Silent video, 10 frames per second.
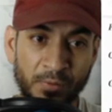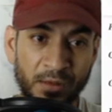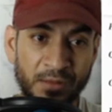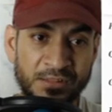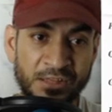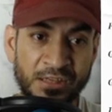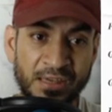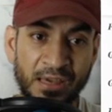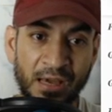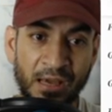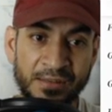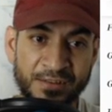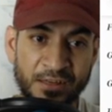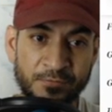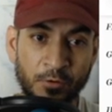GKI
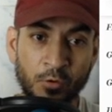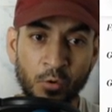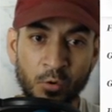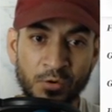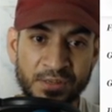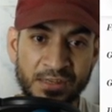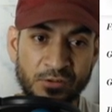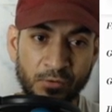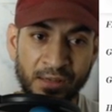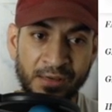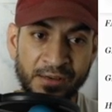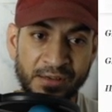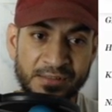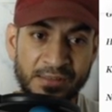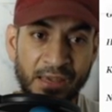stands for glucose ketone
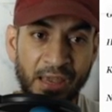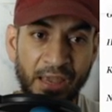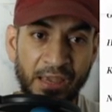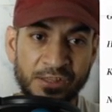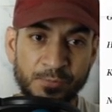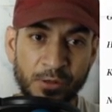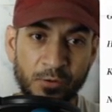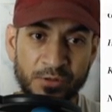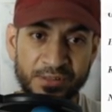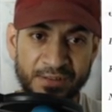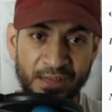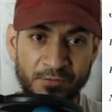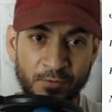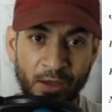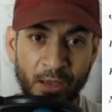index. HBOT
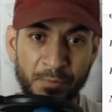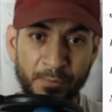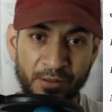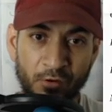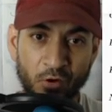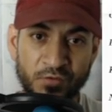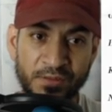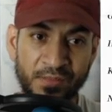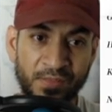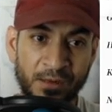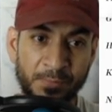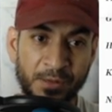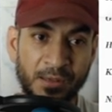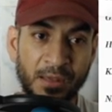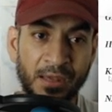stands for hyperbaric oxygen
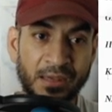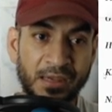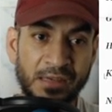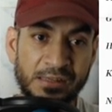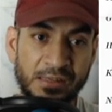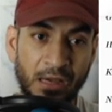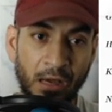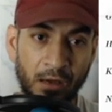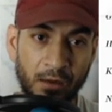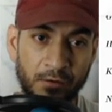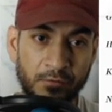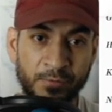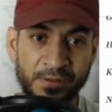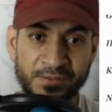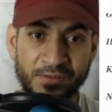therapy. KDR,
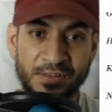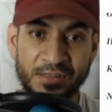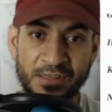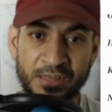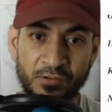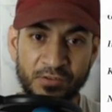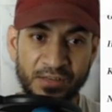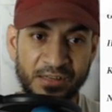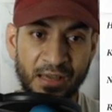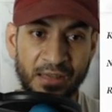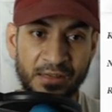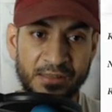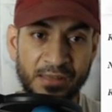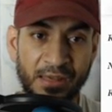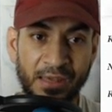restricted ketogenic
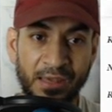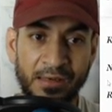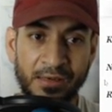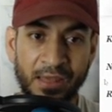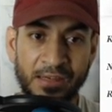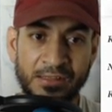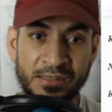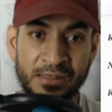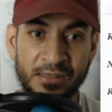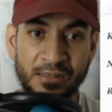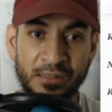diet. NAD,